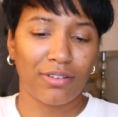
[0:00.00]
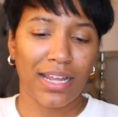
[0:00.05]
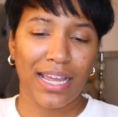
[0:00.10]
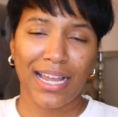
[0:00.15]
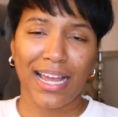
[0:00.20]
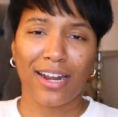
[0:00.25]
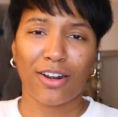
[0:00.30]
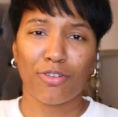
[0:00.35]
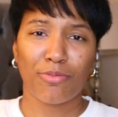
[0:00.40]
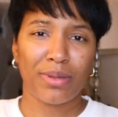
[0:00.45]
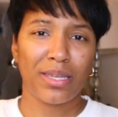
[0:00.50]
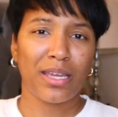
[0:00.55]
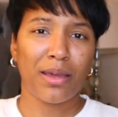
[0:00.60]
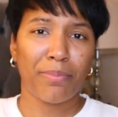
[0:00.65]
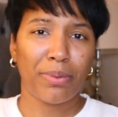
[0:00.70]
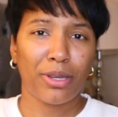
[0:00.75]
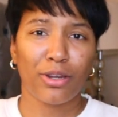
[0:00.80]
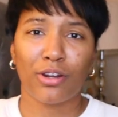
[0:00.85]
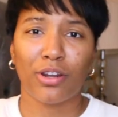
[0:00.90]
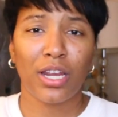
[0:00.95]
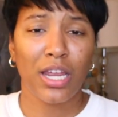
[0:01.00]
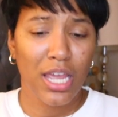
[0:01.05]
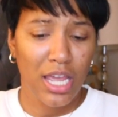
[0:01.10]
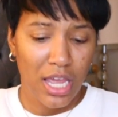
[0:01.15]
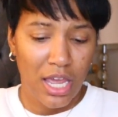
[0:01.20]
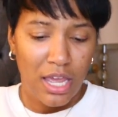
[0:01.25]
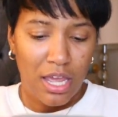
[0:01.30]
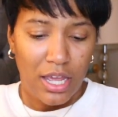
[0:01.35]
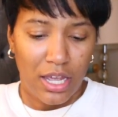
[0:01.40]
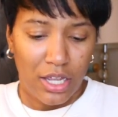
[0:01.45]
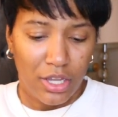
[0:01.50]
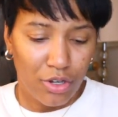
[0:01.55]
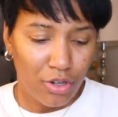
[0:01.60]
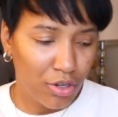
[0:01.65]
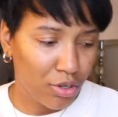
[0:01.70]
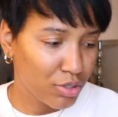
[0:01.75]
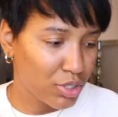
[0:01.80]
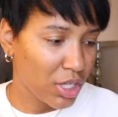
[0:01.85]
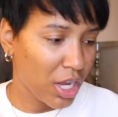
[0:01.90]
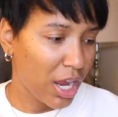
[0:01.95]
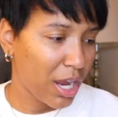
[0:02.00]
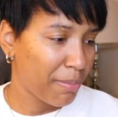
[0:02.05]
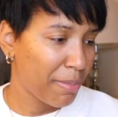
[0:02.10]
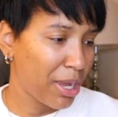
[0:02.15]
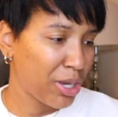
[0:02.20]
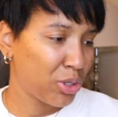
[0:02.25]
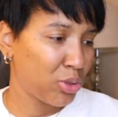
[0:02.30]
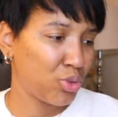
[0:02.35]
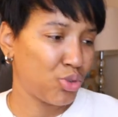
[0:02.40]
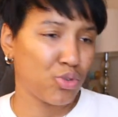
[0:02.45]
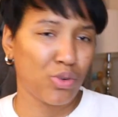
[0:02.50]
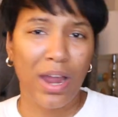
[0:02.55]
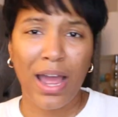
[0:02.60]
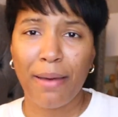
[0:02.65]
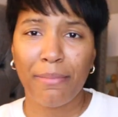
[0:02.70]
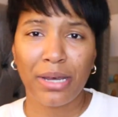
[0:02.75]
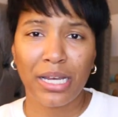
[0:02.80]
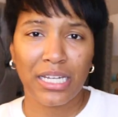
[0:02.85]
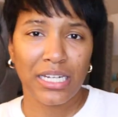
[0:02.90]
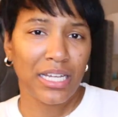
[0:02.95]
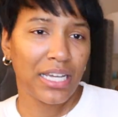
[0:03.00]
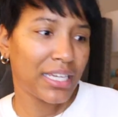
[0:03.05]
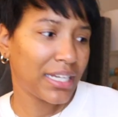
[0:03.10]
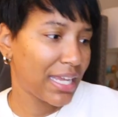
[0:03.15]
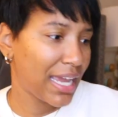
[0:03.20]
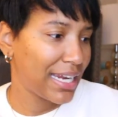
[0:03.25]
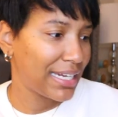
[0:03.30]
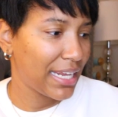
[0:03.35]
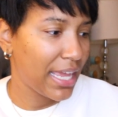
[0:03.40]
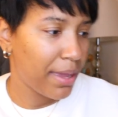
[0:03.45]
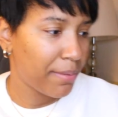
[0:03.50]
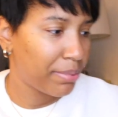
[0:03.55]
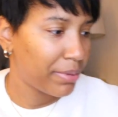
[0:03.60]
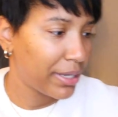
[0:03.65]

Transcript: Like I don't be up here, you know, talking about no drama and nothing like that.